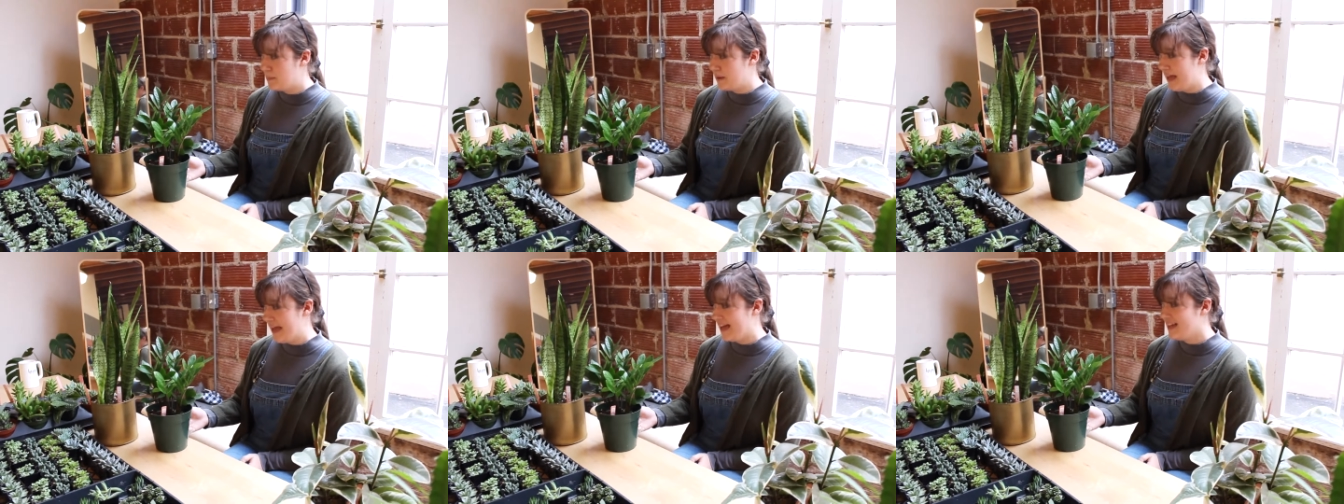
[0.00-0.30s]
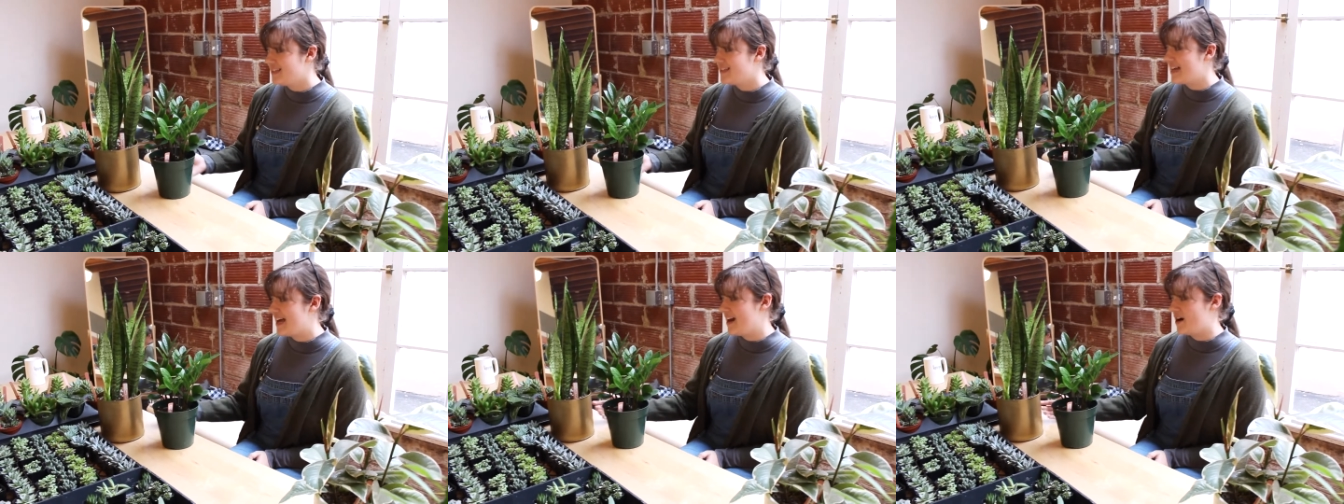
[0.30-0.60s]

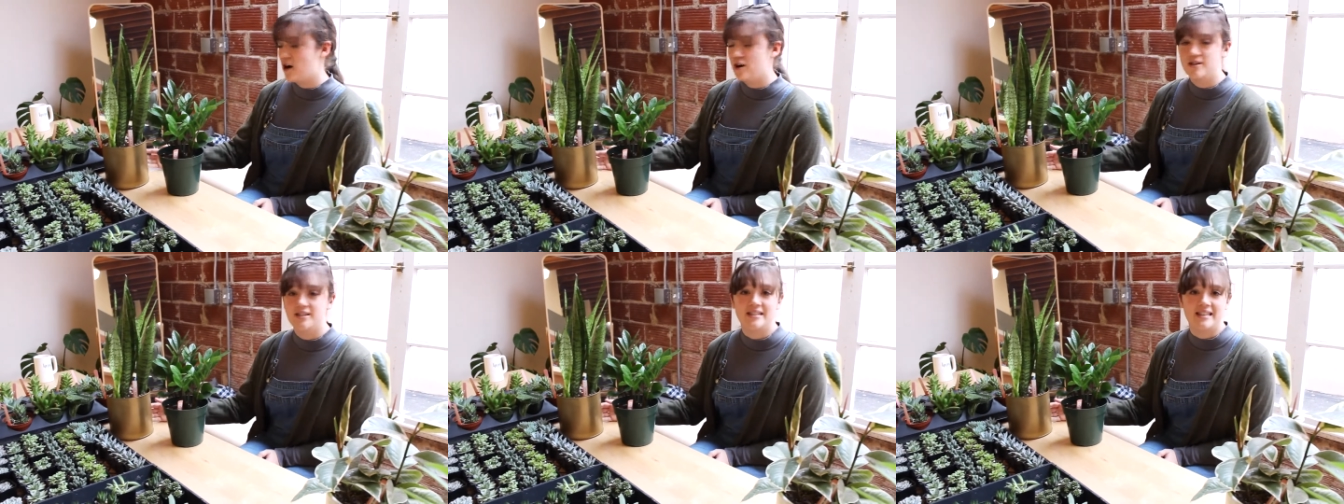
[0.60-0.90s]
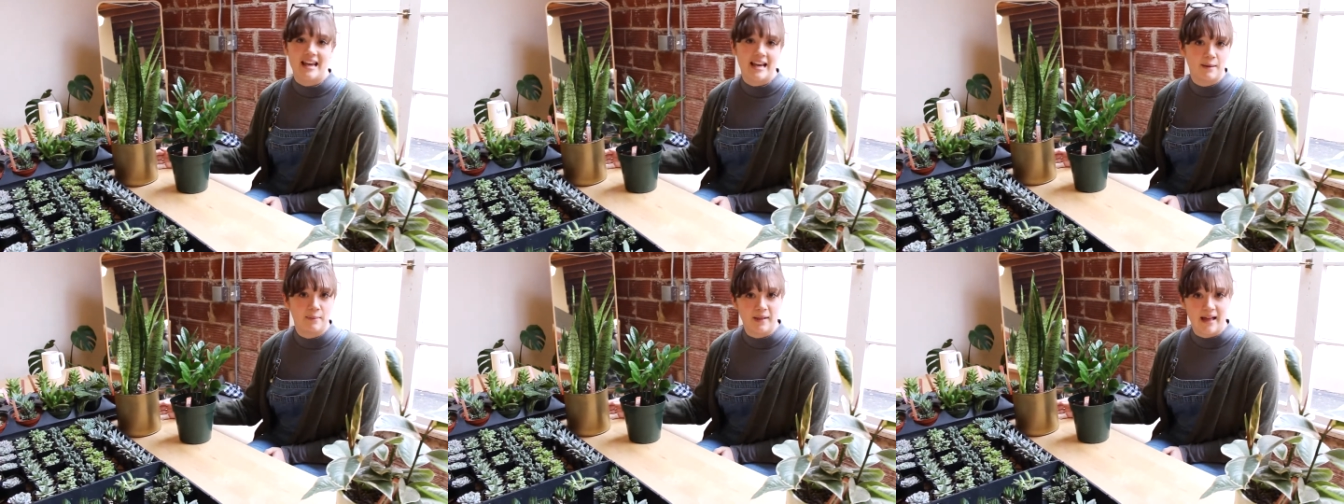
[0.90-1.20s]
plant and our
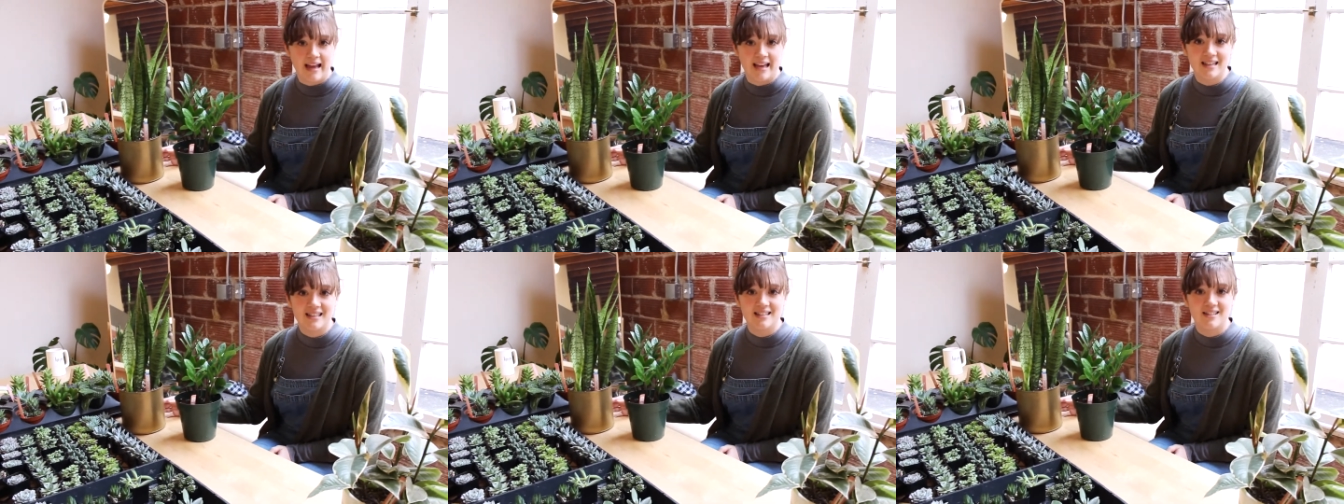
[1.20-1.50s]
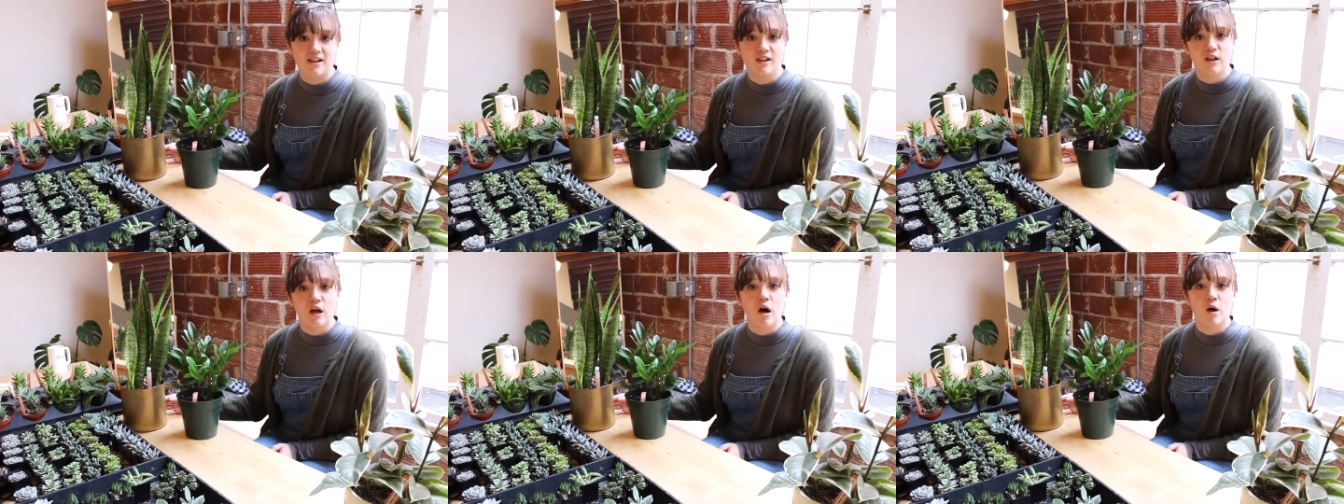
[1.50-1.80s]
snake plant,
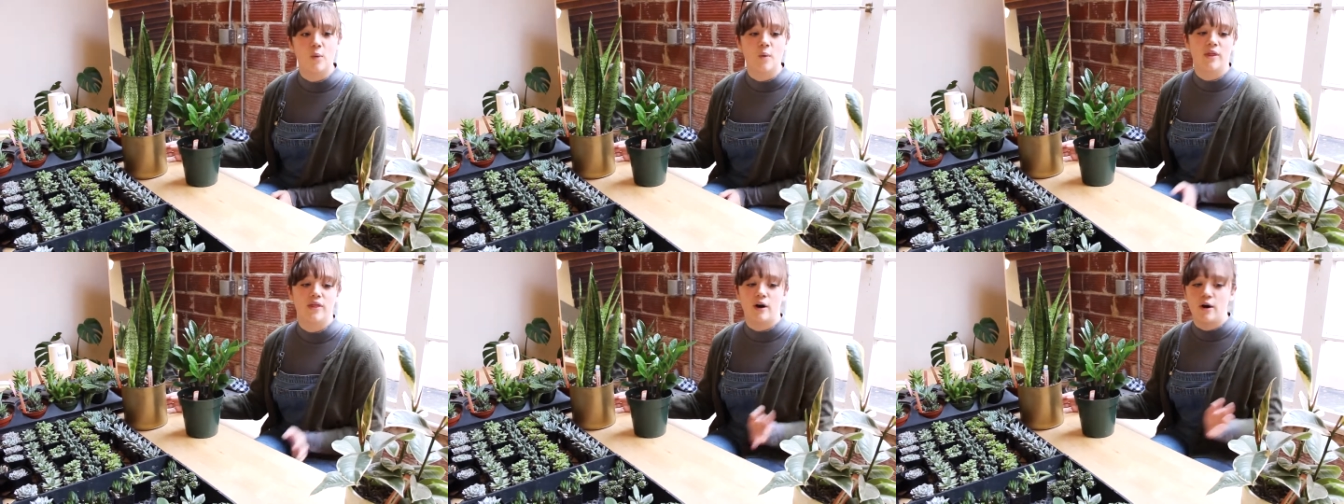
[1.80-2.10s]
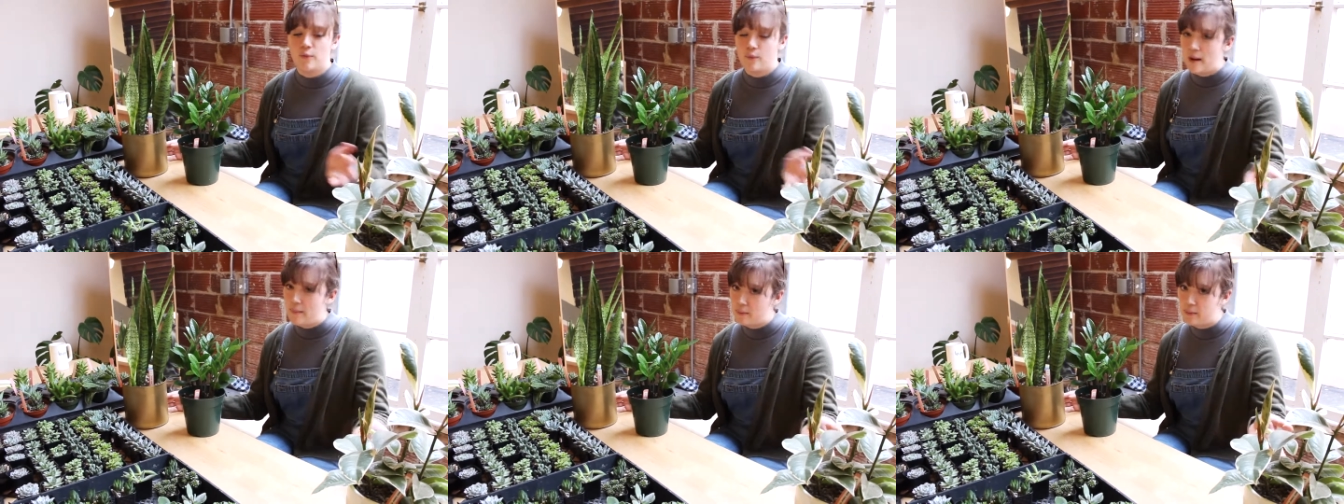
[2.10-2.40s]
along with our
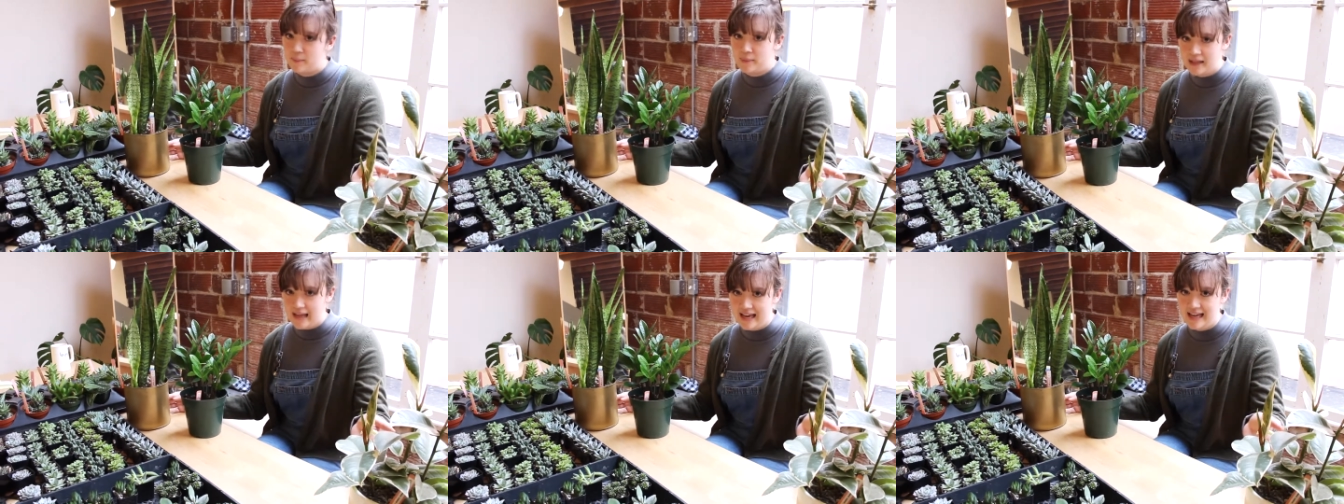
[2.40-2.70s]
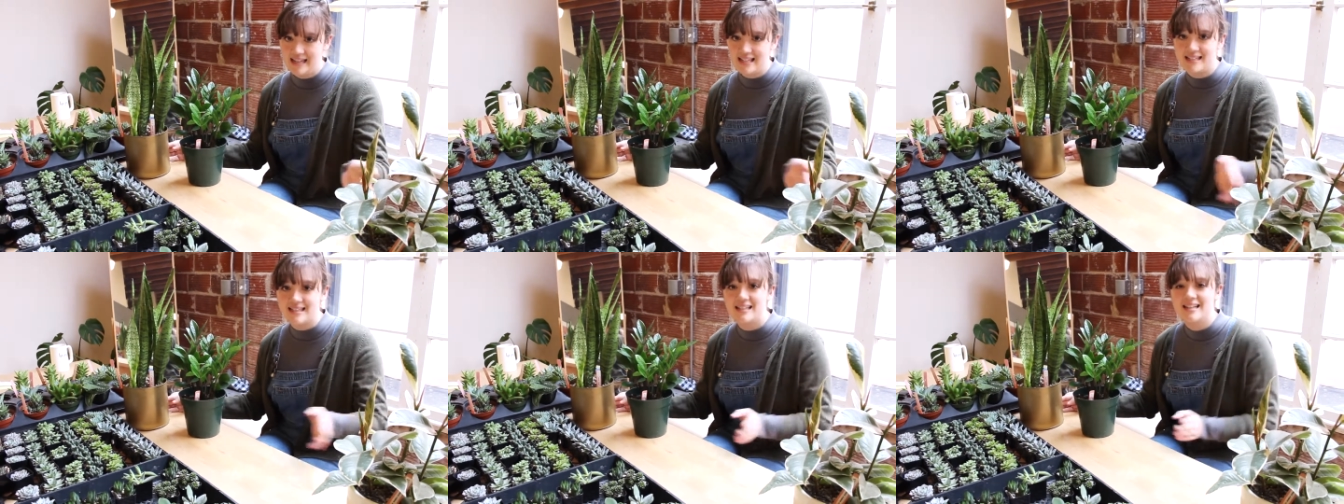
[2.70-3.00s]
rubber
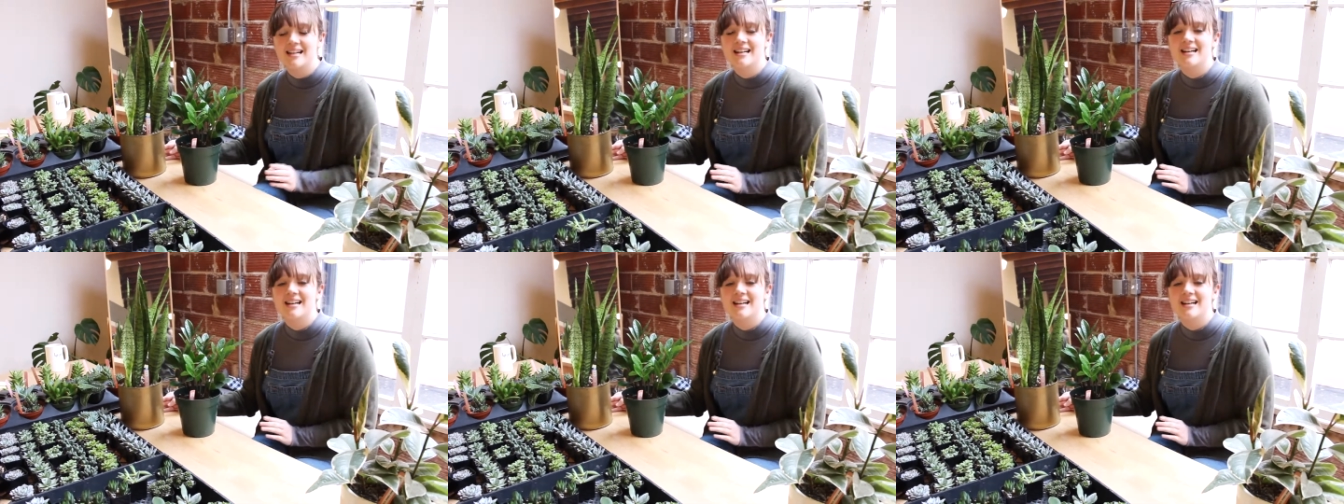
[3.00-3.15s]
plant.